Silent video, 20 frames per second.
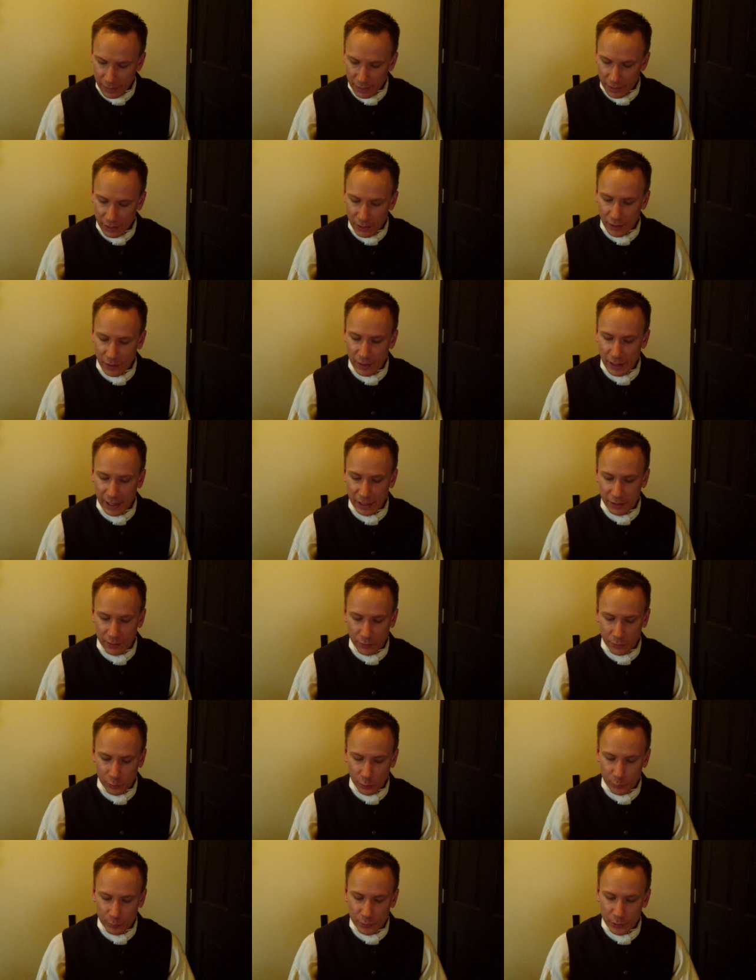Alright,
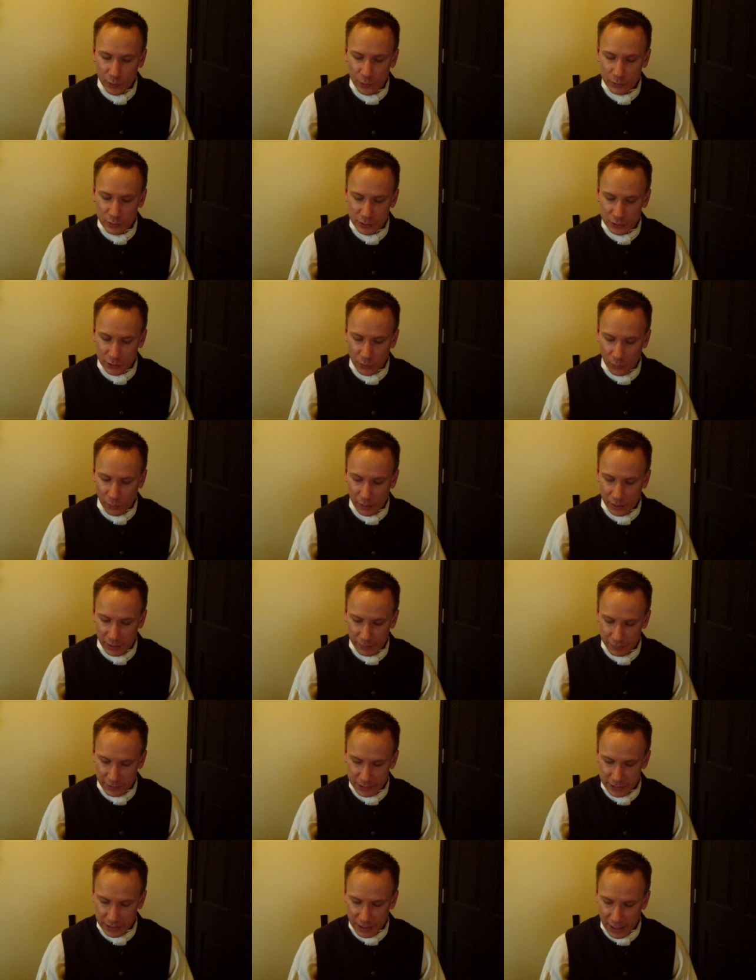Colonel Boone's story of
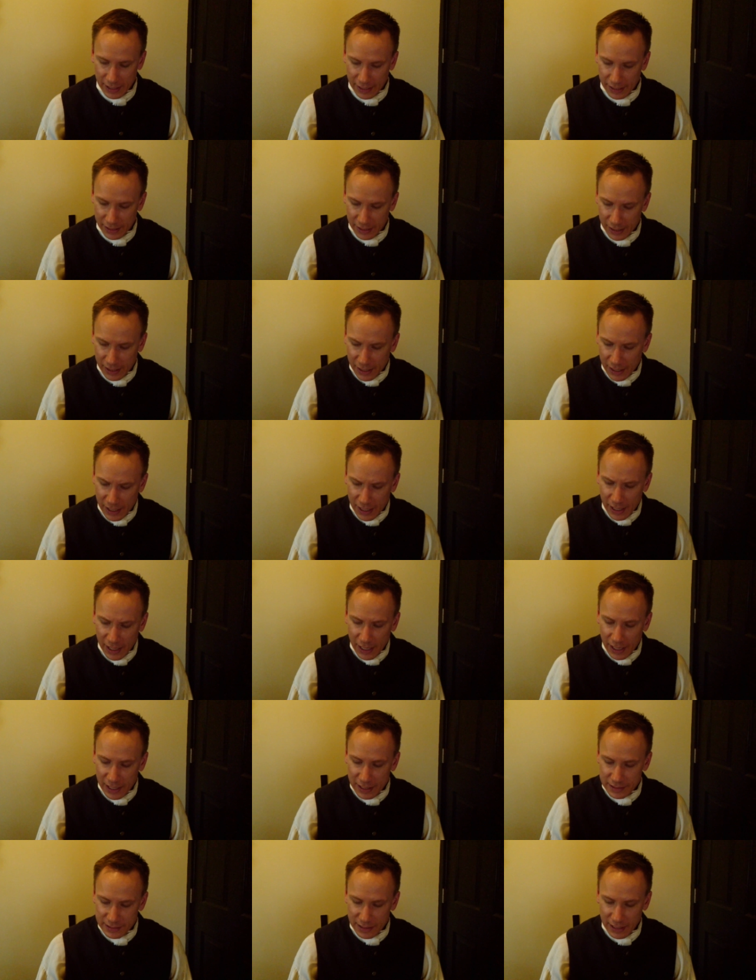the giant.
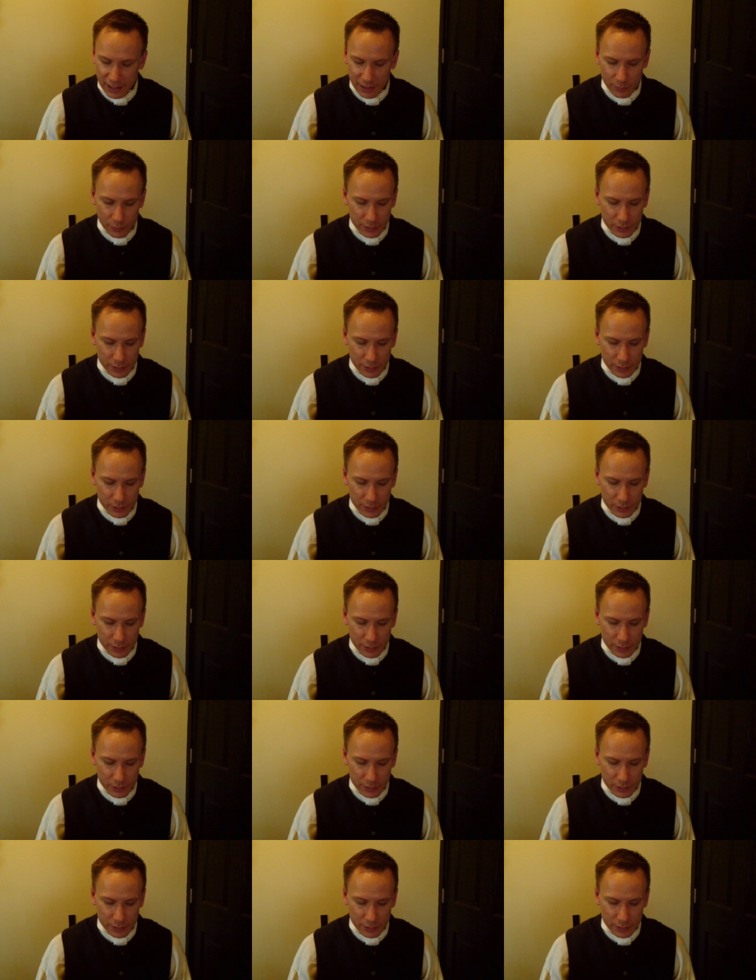He said it